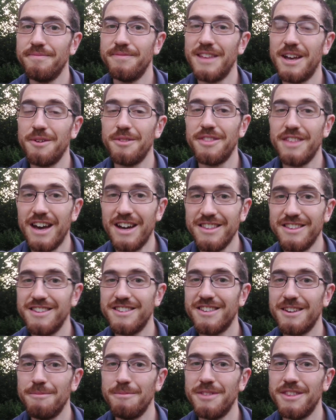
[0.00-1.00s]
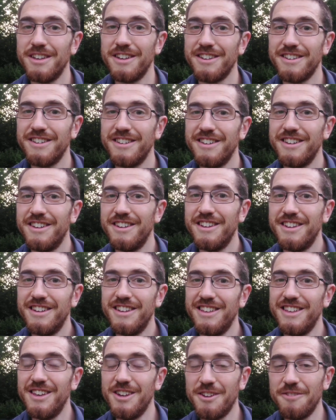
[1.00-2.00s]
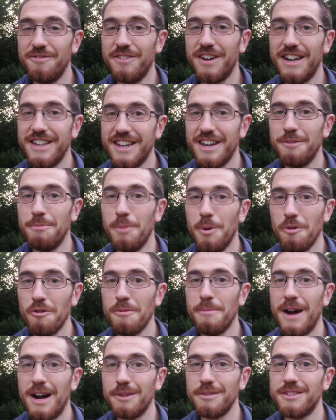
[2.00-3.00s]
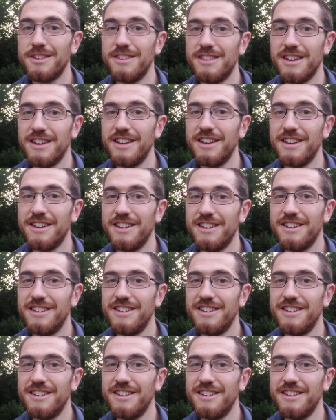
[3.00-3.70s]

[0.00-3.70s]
Now that is something you can find out more about today.